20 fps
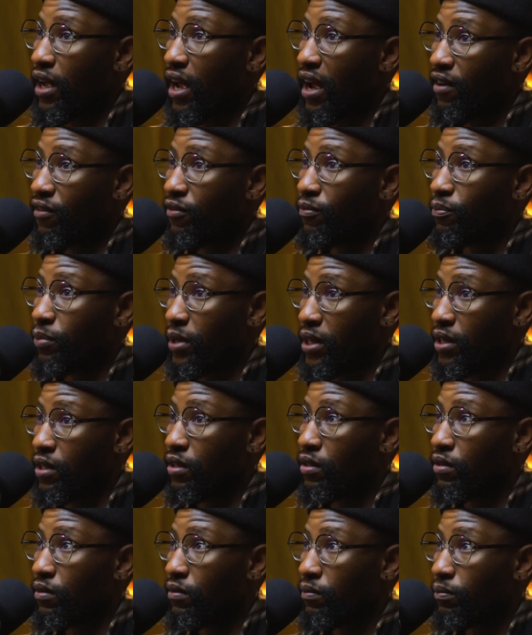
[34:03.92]
have
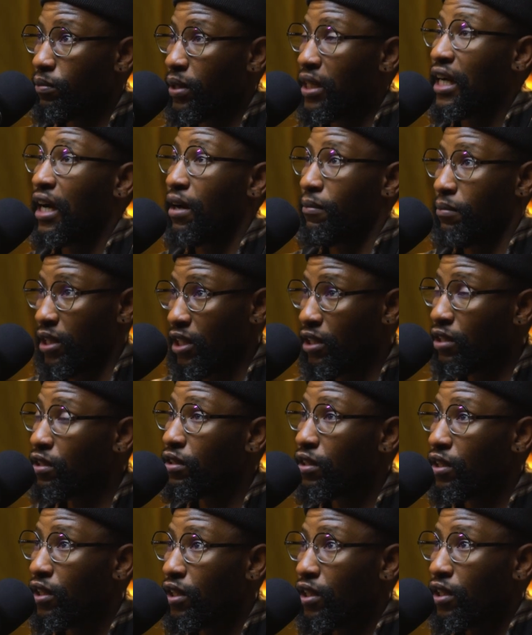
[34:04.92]
been becoming
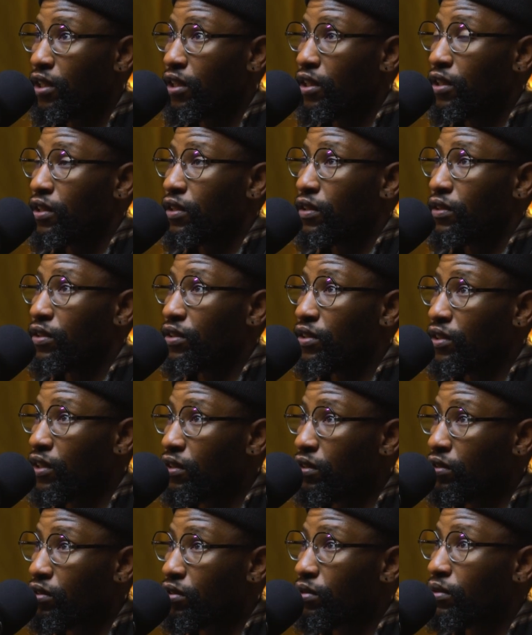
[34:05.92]

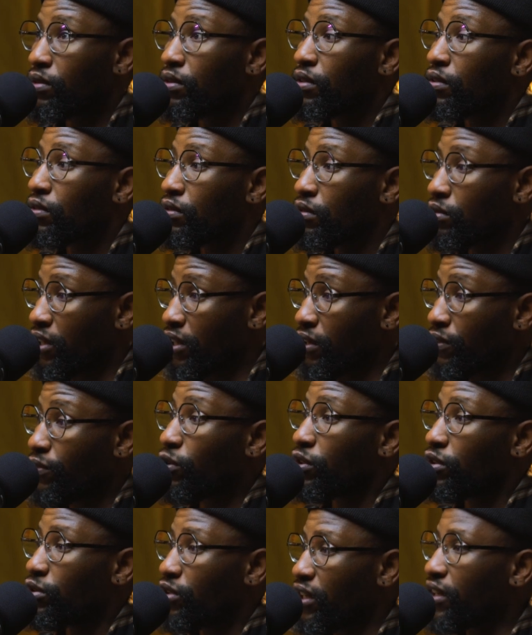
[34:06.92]
since
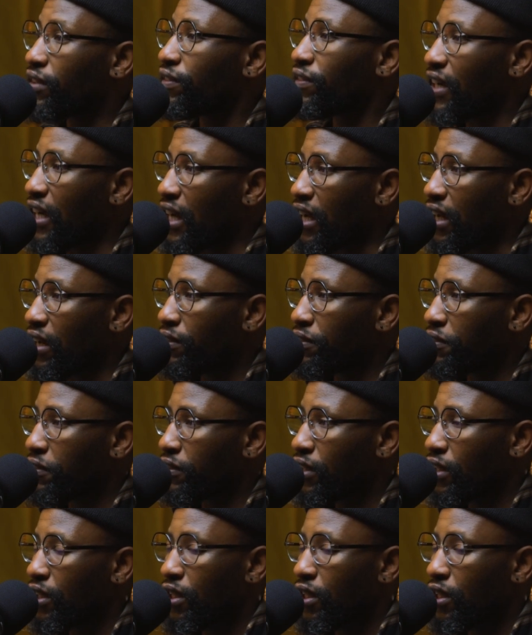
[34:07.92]
24, 25.